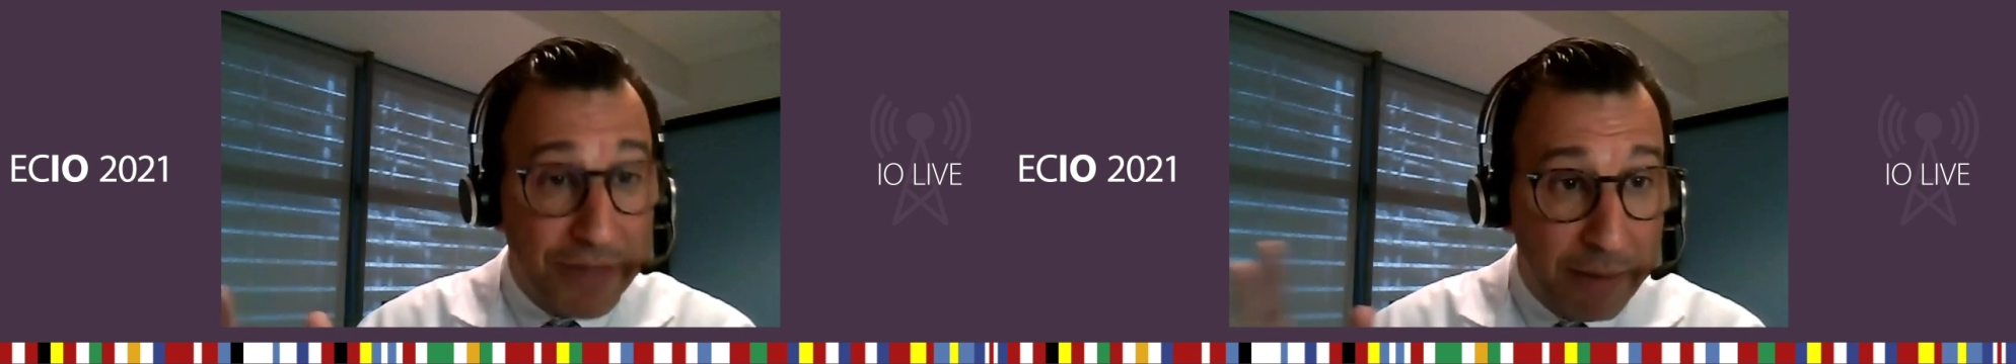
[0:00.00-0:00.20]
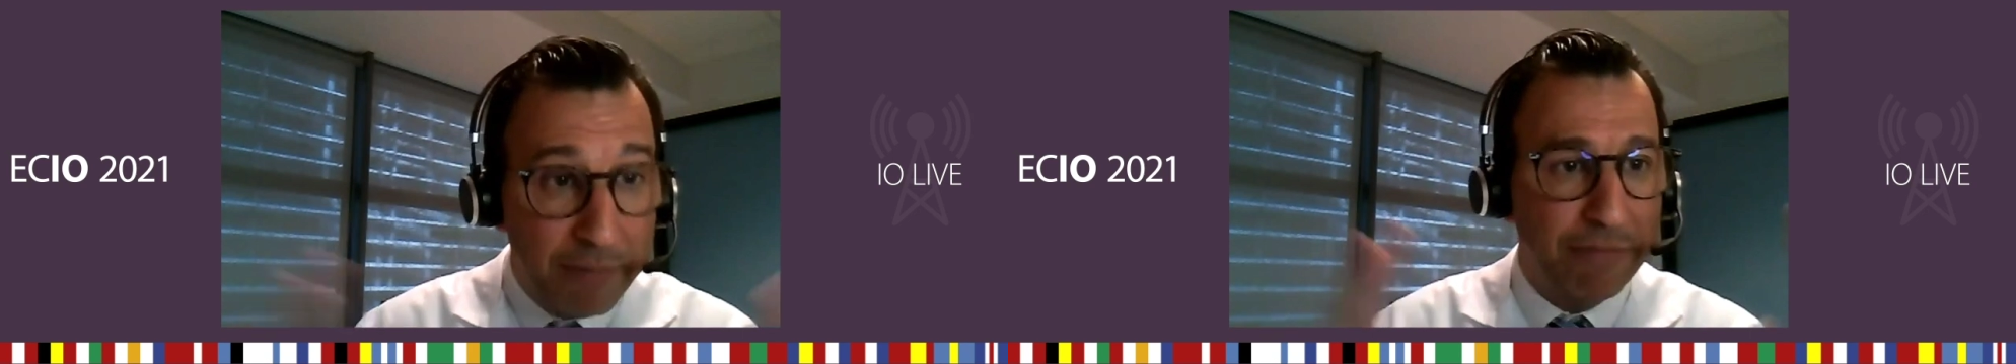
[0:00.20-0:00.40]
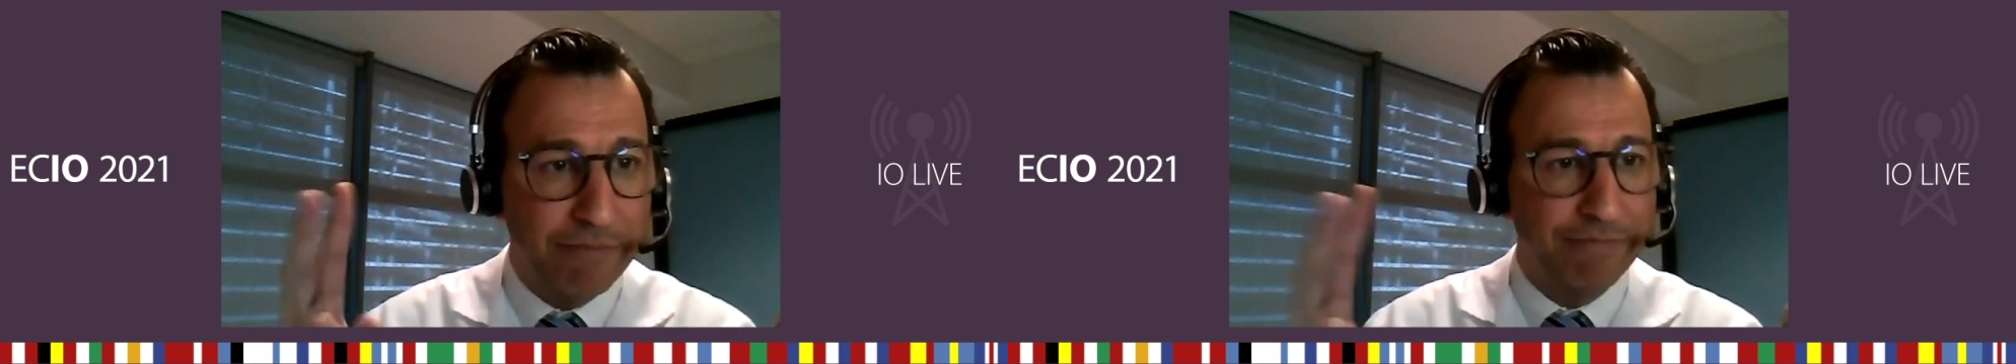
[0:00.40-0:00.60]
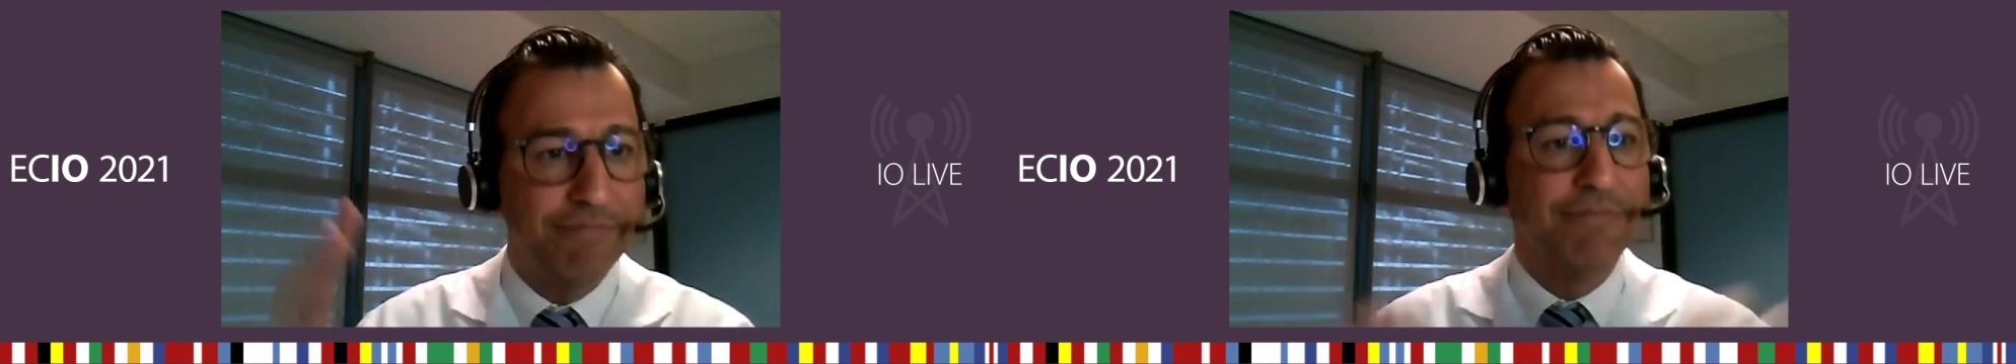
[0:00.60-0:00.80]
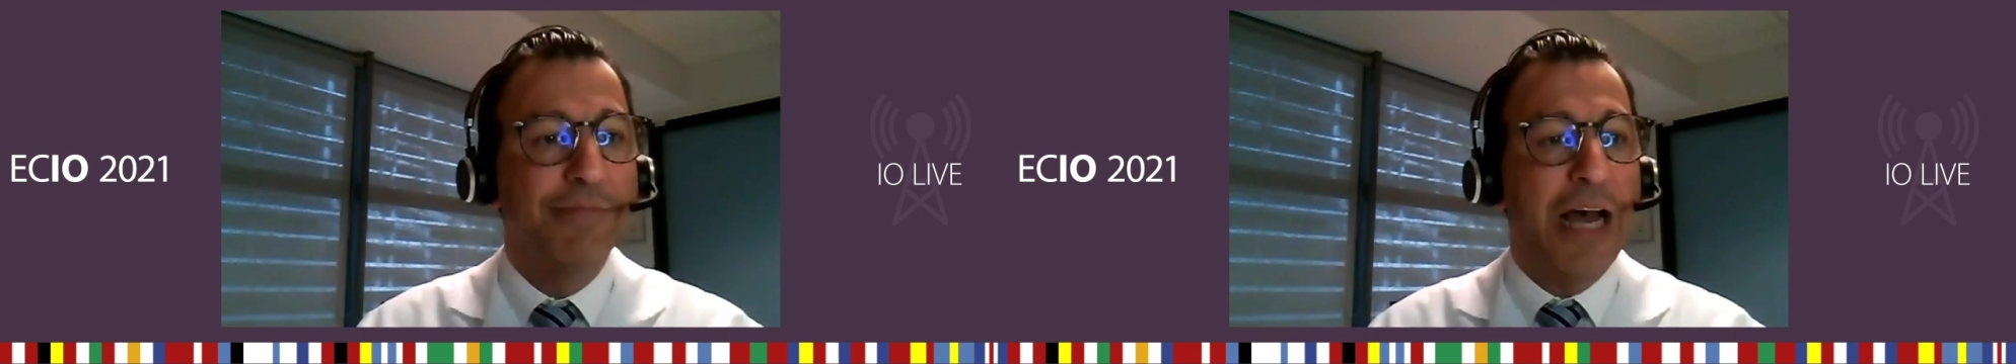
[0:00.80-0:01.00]
them
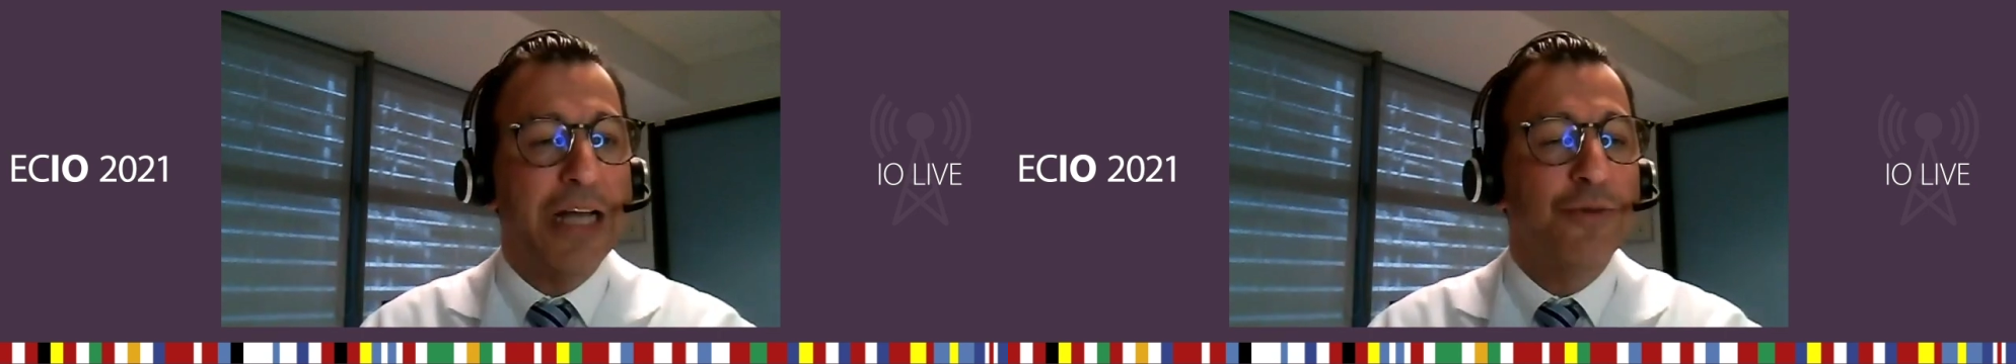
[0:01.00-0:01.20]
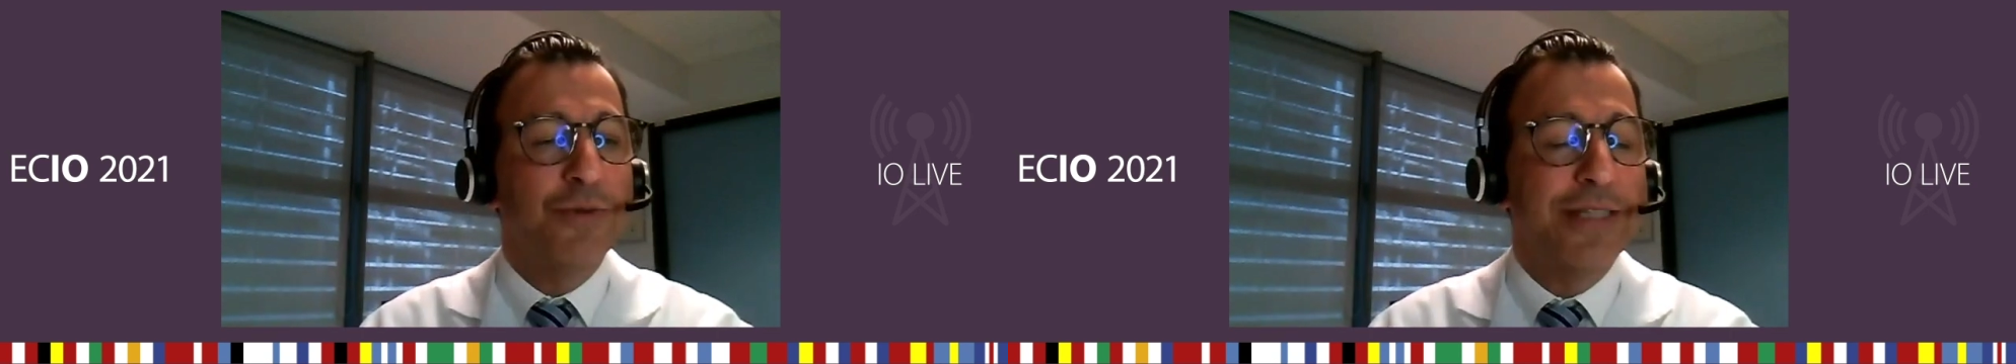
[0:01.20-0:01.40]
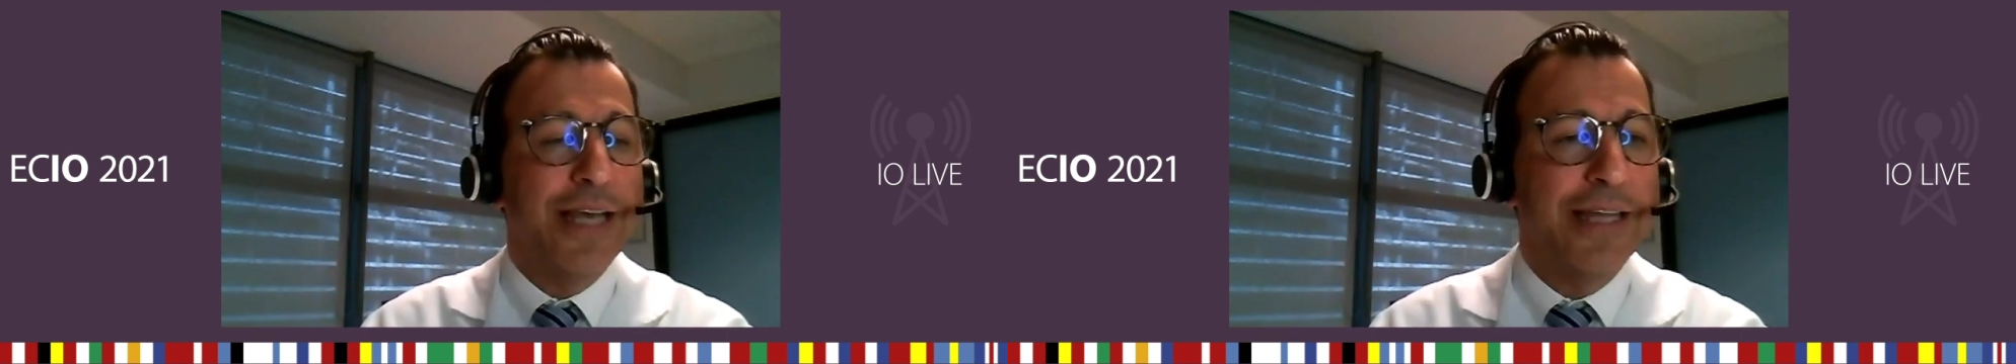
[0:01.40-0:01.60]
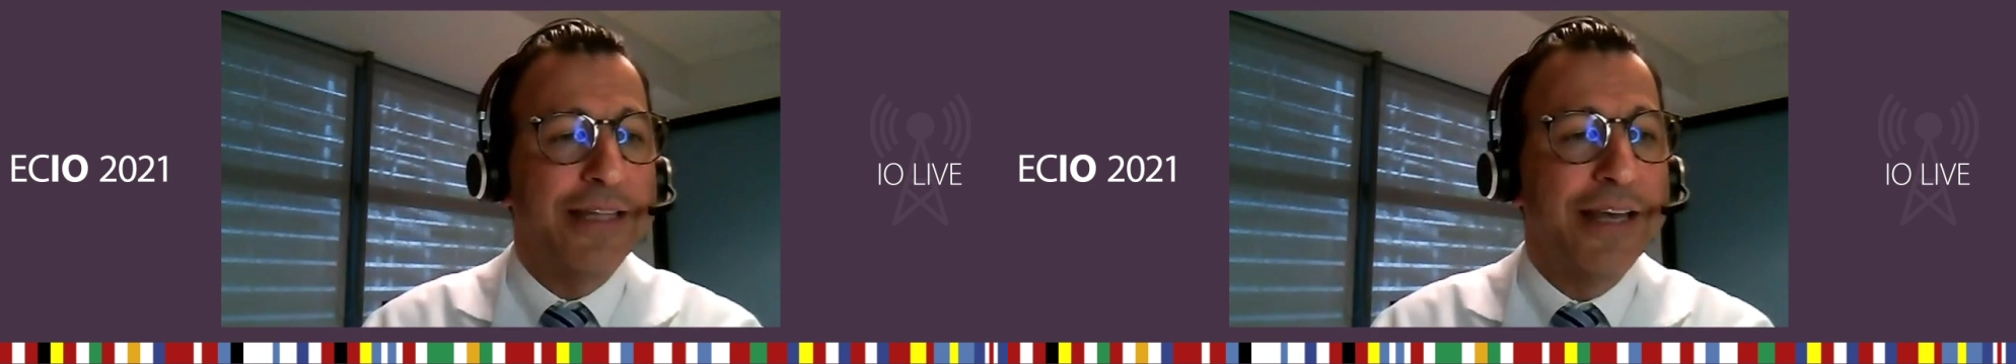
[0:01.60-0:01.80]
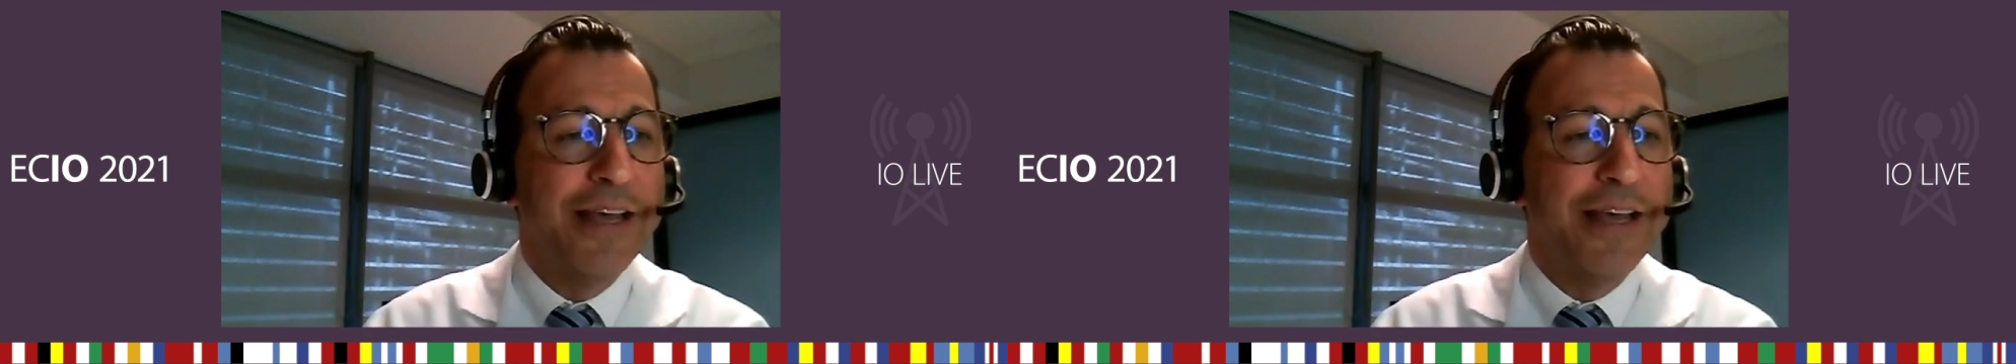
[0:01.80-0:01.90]
as you said,